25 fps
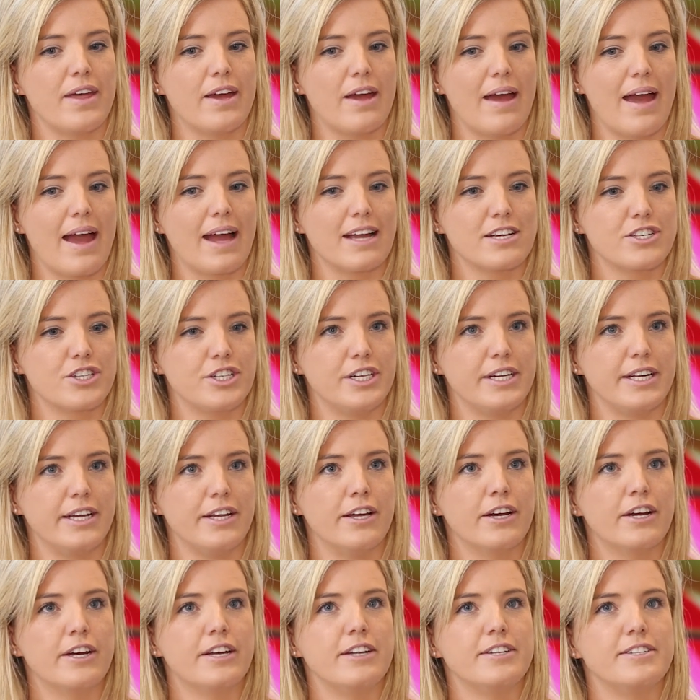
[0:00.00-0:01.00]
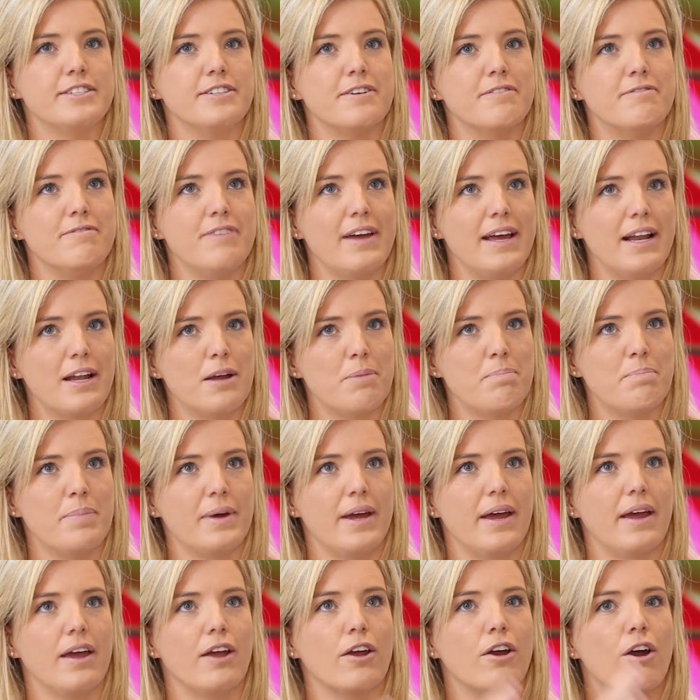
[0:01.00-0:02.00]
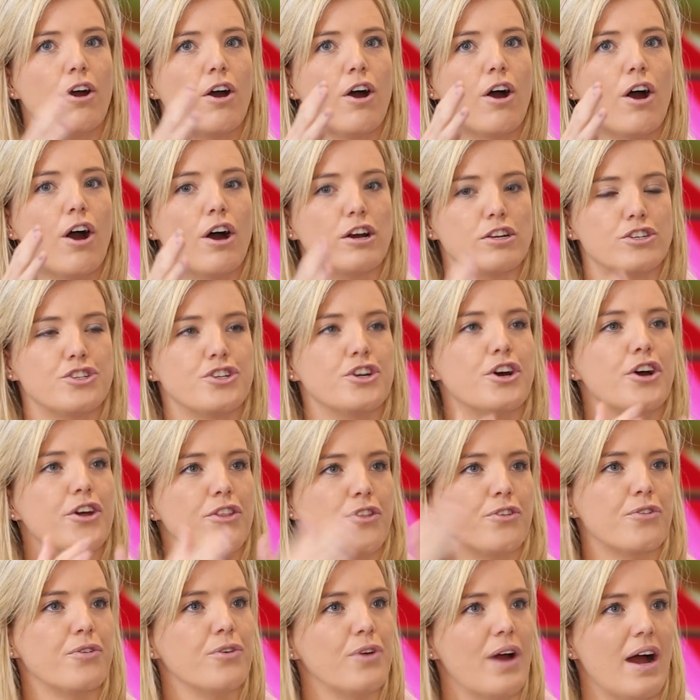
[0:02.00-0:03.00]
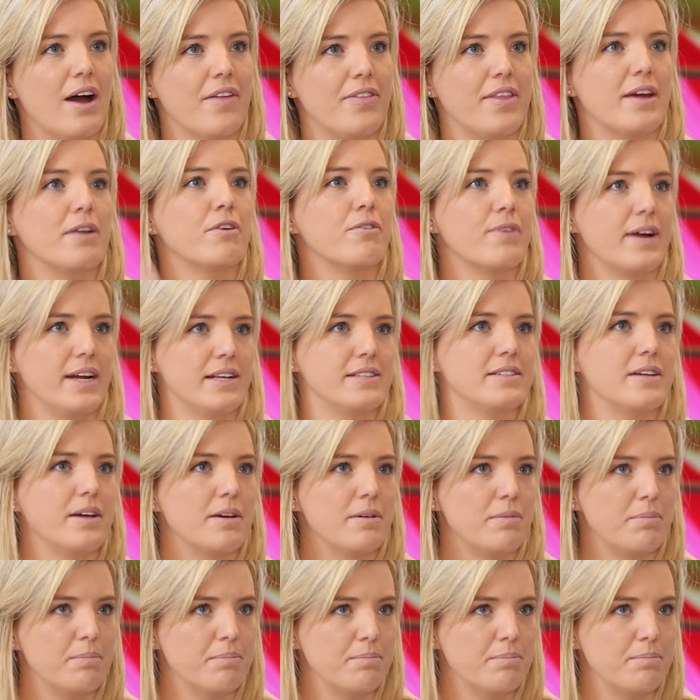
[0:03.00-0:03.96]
they're actually developing are shown throughout that greater